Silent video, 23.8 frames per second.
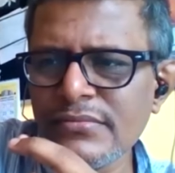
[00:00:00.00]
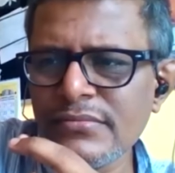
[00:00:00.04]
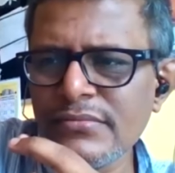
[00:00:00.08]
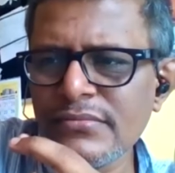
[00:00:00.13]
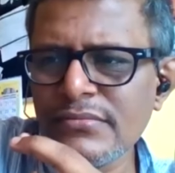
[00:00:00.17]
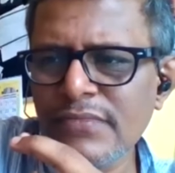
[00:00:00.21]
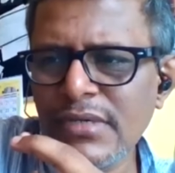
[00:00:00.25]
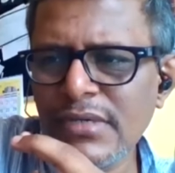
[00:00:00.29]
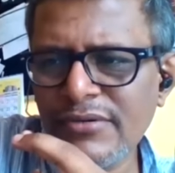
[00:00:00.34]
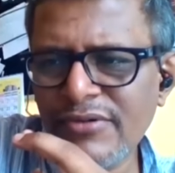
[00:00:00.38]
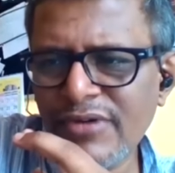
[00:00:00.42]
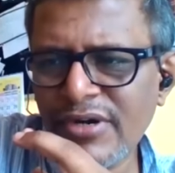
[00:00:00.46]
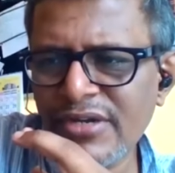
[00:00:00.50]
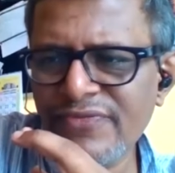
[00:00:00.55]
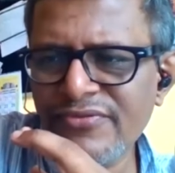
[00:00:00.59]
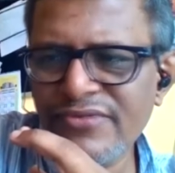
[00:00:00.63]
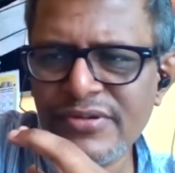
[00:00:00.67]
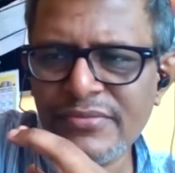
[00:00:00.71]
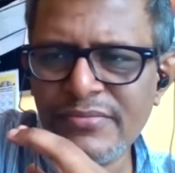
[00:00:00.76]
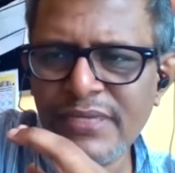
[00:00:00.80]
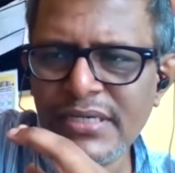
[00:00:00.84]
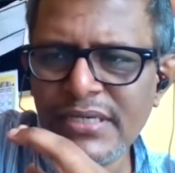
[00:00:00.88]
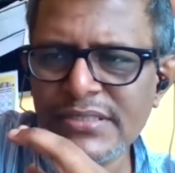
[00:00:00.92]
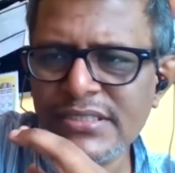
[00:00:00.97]
My wife and
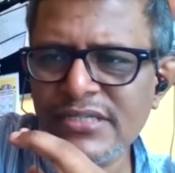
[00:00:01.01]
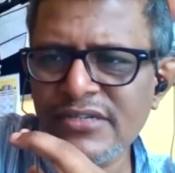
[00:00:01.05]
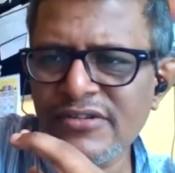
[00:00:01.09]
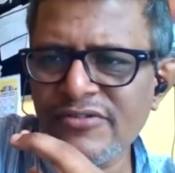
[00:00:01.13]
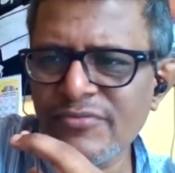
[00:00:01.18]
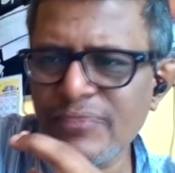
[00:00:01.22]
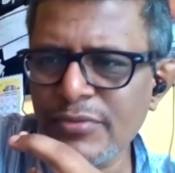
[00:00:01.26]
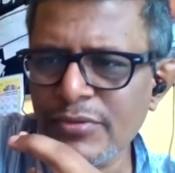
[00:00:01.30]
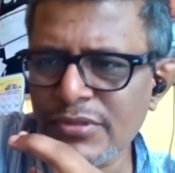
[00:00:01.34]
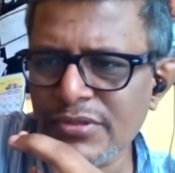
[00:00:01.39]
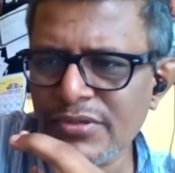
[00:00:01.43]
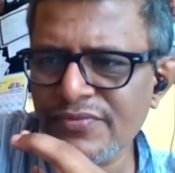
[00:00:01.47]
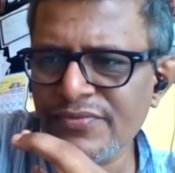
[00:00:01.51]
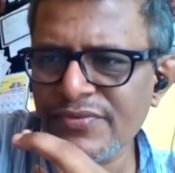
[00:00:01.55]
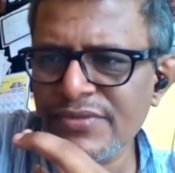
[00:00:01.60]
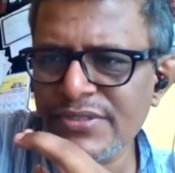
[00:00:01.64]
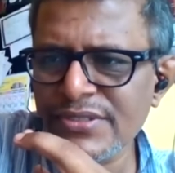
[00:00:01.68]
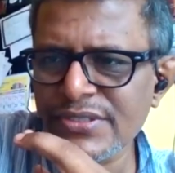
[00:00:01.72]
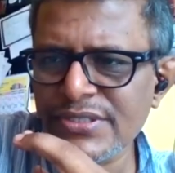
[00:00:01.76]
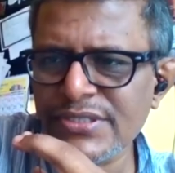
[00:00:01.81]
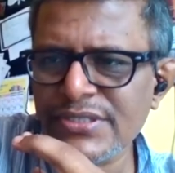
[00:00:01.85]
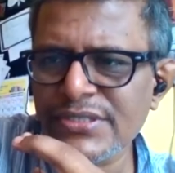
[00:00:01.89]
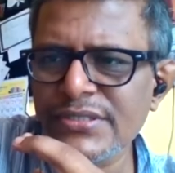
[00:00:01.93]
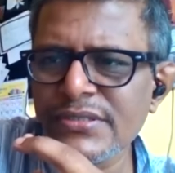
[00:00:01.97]
myself, both of us,
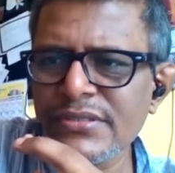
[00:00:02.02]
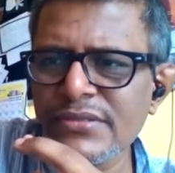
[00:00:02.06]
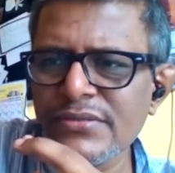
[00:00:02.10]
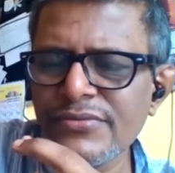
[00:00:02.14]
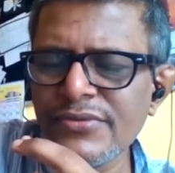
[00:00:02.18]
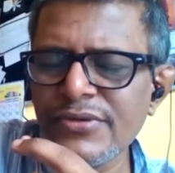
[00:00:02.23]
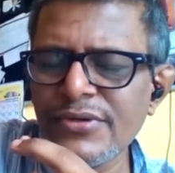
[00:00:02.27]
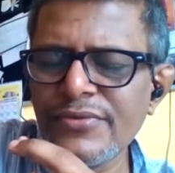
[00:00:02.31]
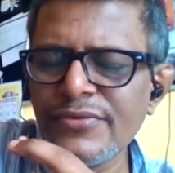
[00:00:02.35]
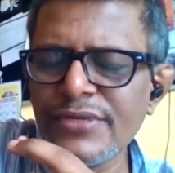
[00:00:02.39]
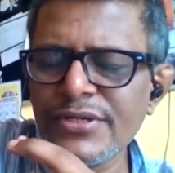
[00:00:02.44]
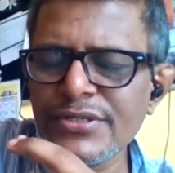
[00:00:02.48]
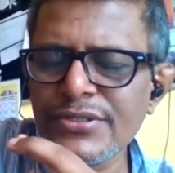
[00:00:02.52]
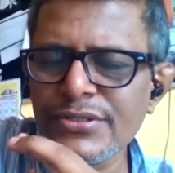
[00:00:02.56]
we went